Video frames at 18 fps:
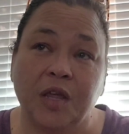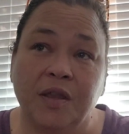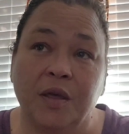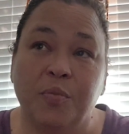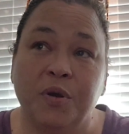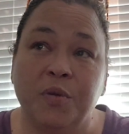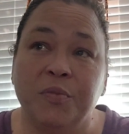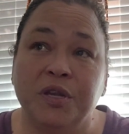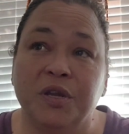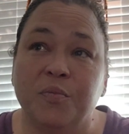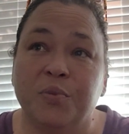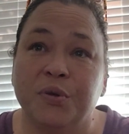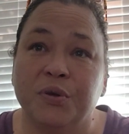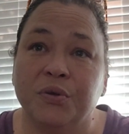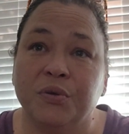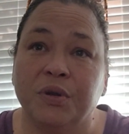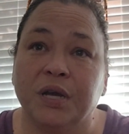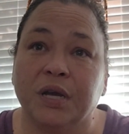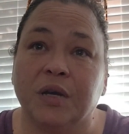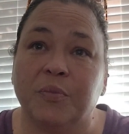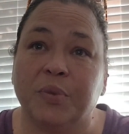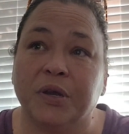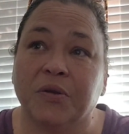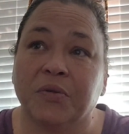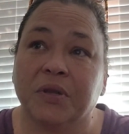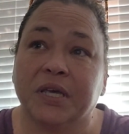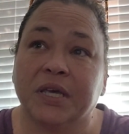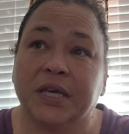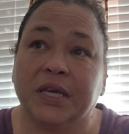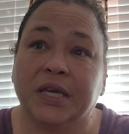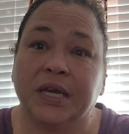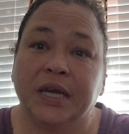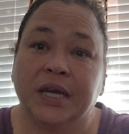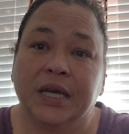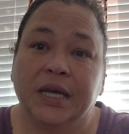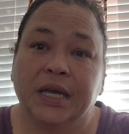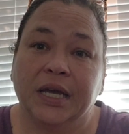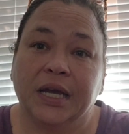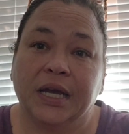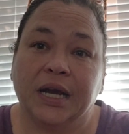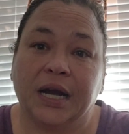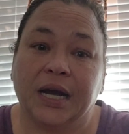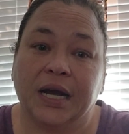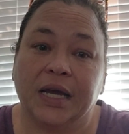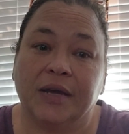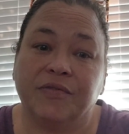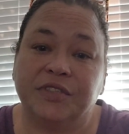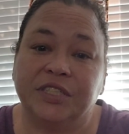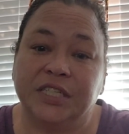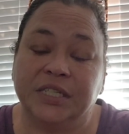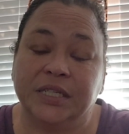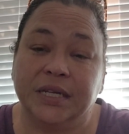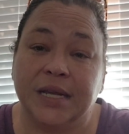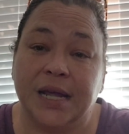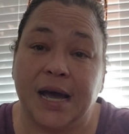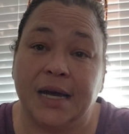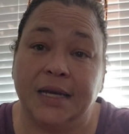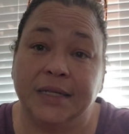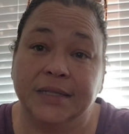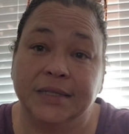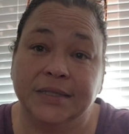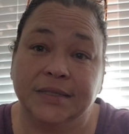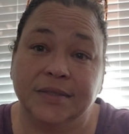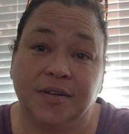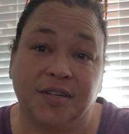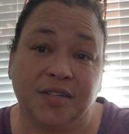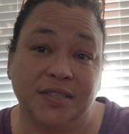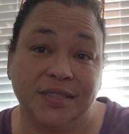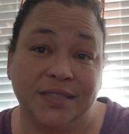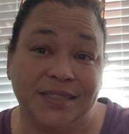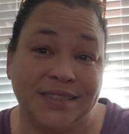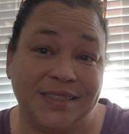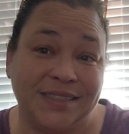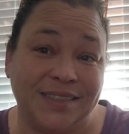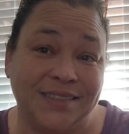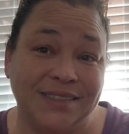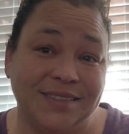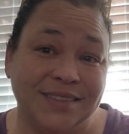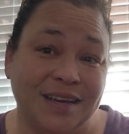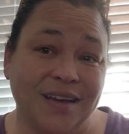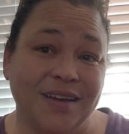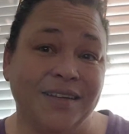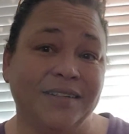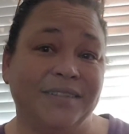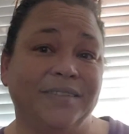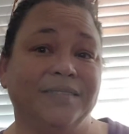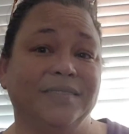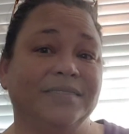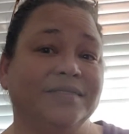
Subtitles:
they put me in a boot. Apparently, I have tendonitis on the inside